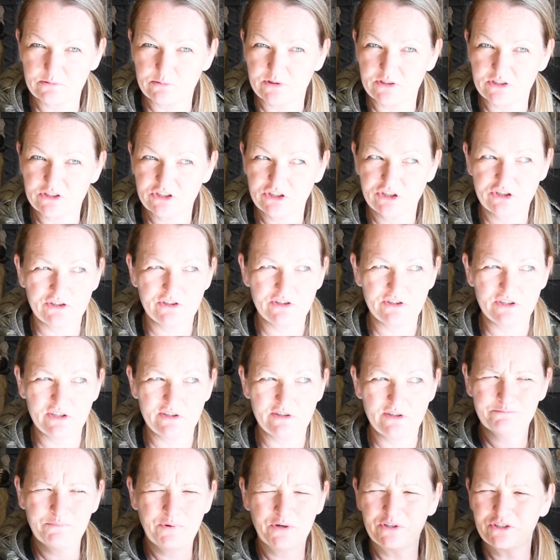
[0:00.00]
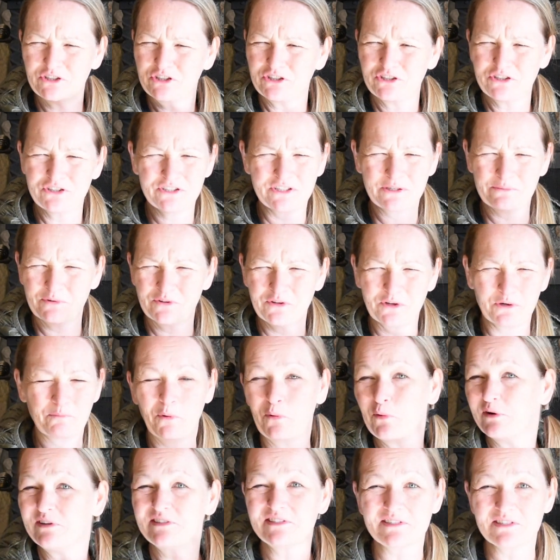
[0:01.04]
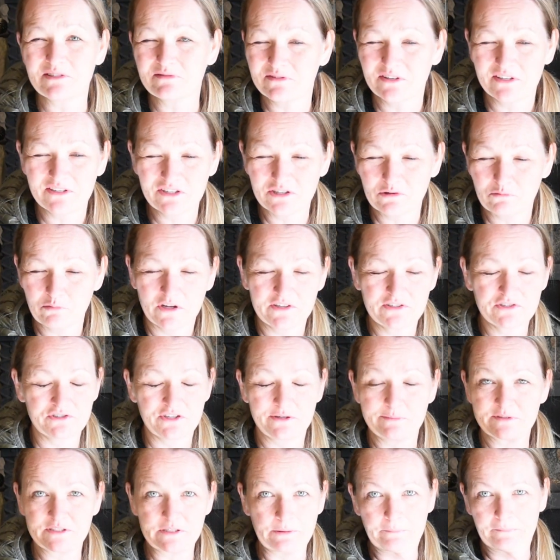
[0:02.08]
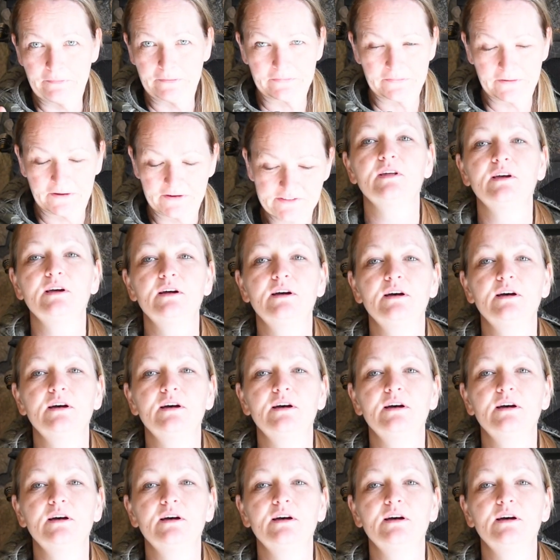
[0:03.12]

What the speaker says: which could push some of their poison into your bloodstream, something like that.